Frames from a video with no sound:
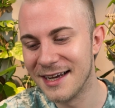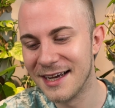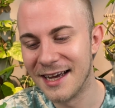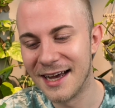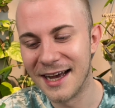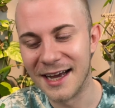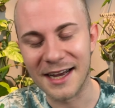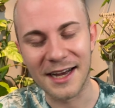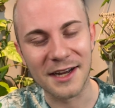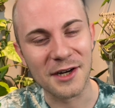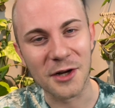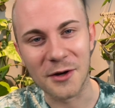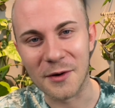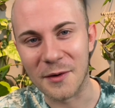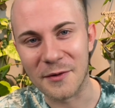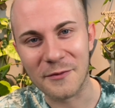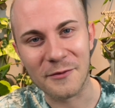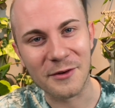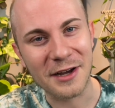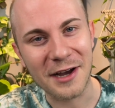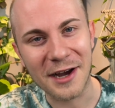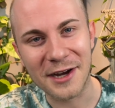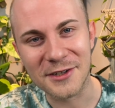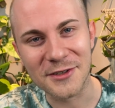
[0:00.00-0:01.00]
you know, we
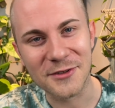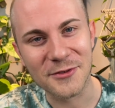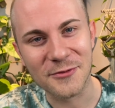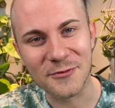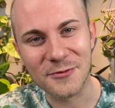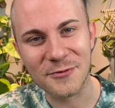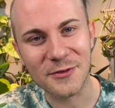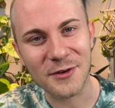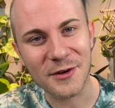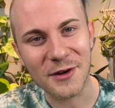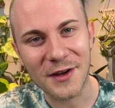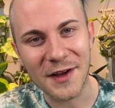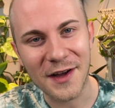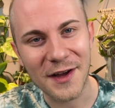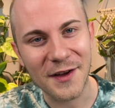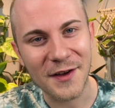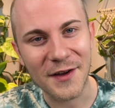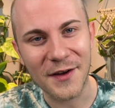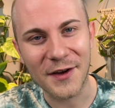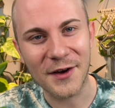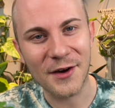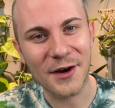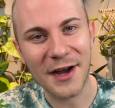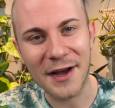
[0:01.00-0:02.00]
kind of,
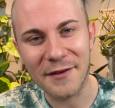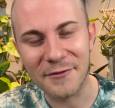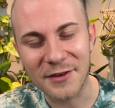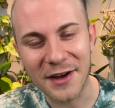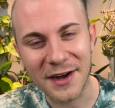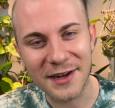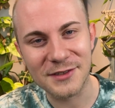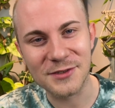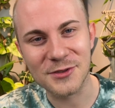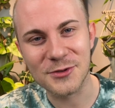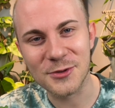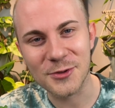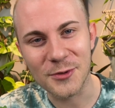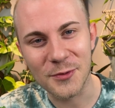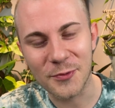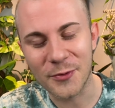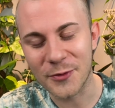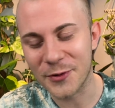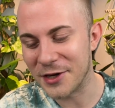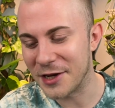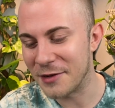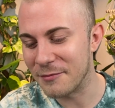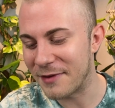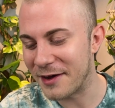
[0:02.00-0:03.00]
I've gotten to a point
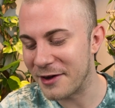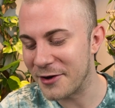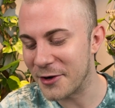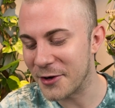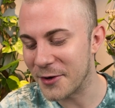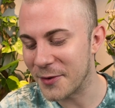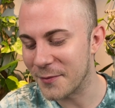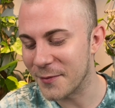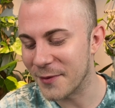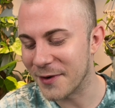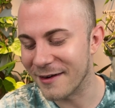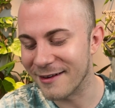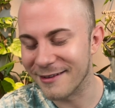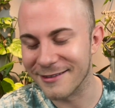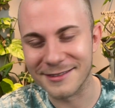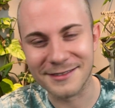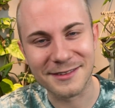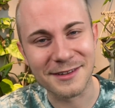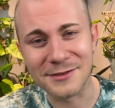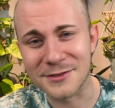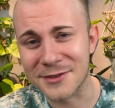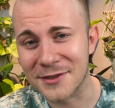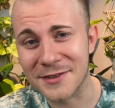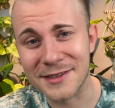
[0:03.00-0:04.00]
in my home where
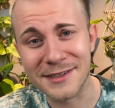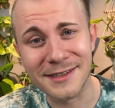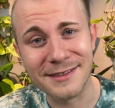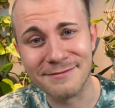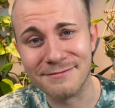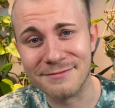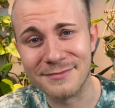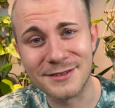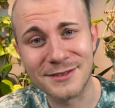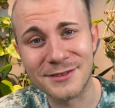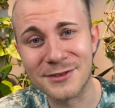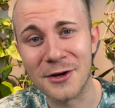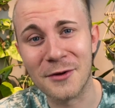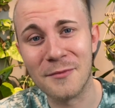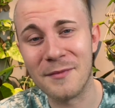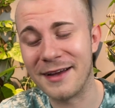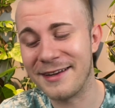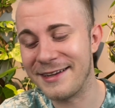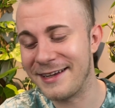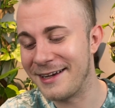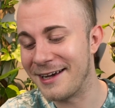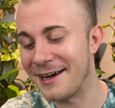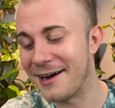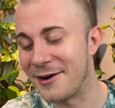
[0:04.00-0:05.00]
there's only so
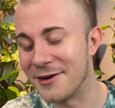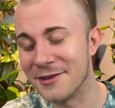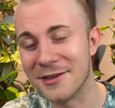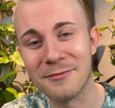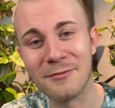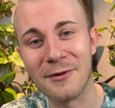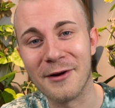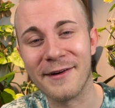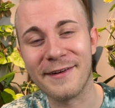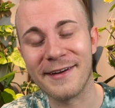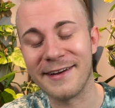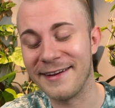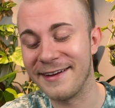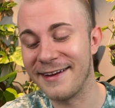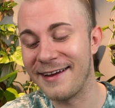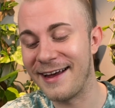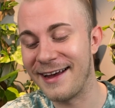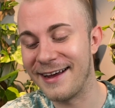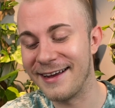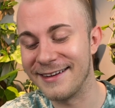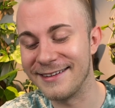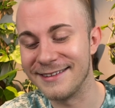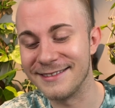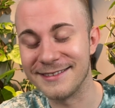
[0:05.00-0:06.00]
many on the market,
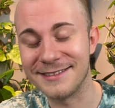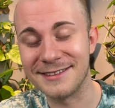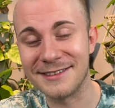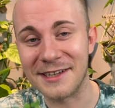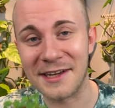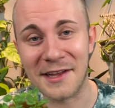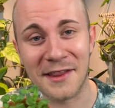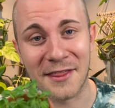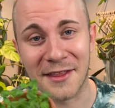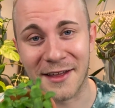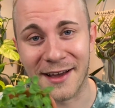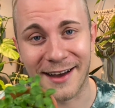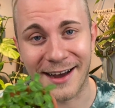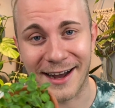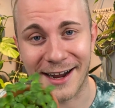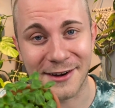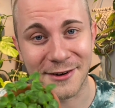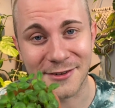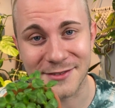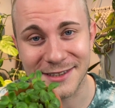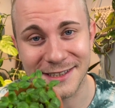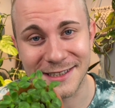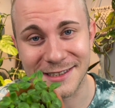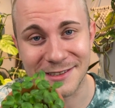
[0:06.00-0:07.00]
and I
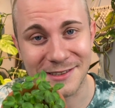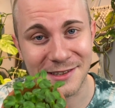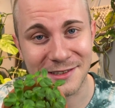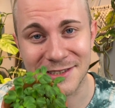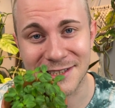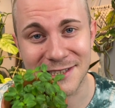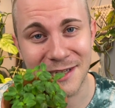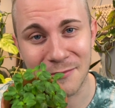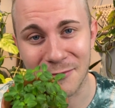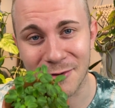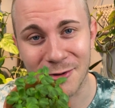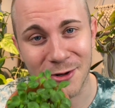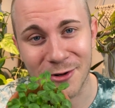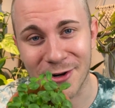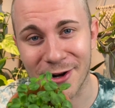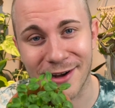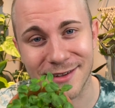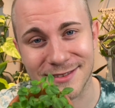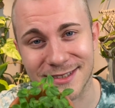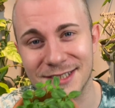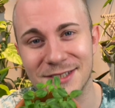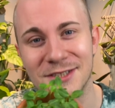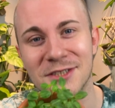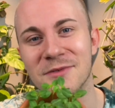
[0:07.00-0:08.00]
only stumble across
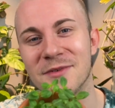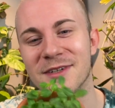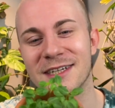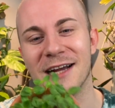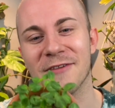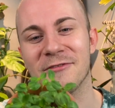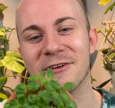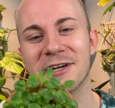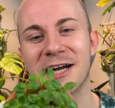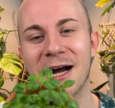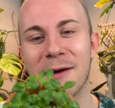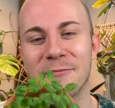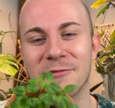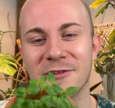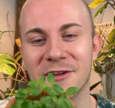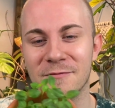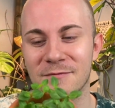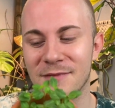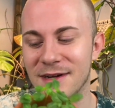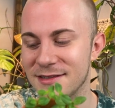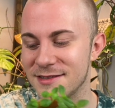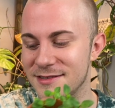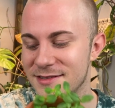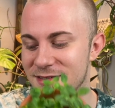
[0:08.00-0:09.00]
a new one every couple of
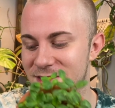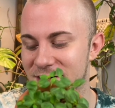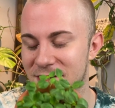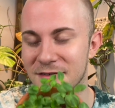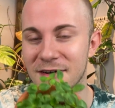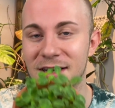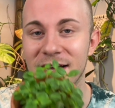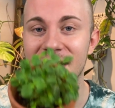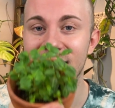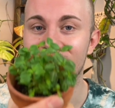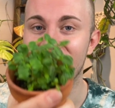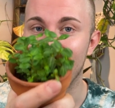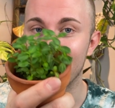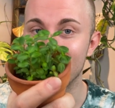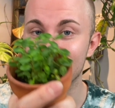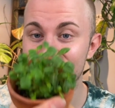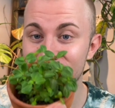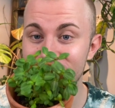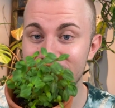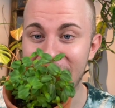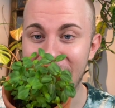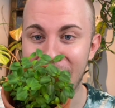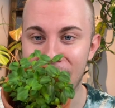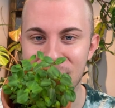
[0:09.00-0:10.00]
months. So I was really
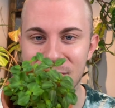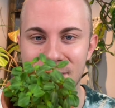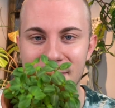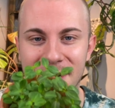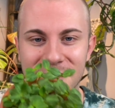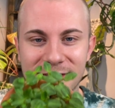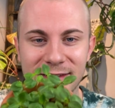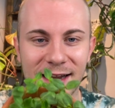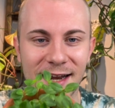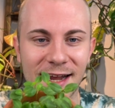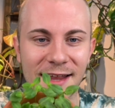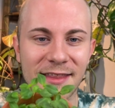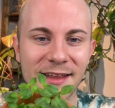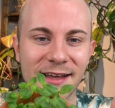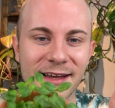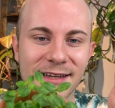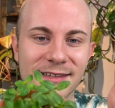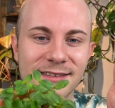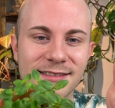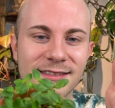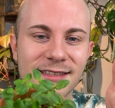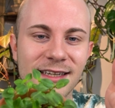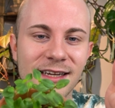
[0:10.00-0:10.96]
happy about that. I think it's